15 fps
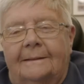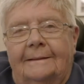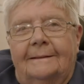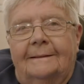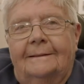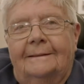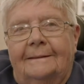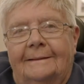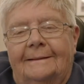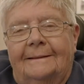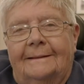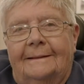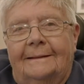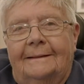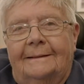
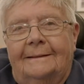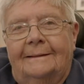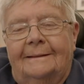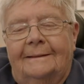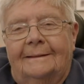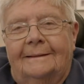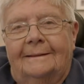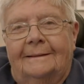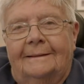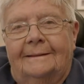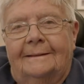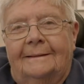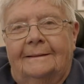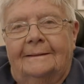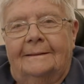
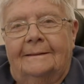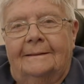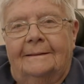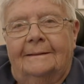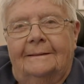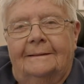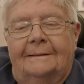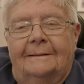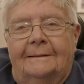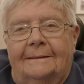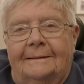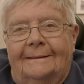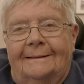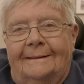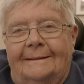
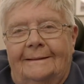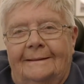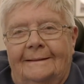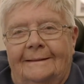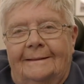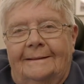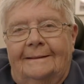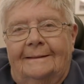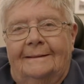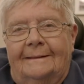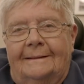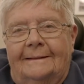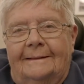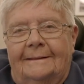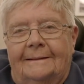
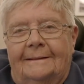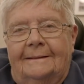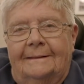No one is speaking in this clip.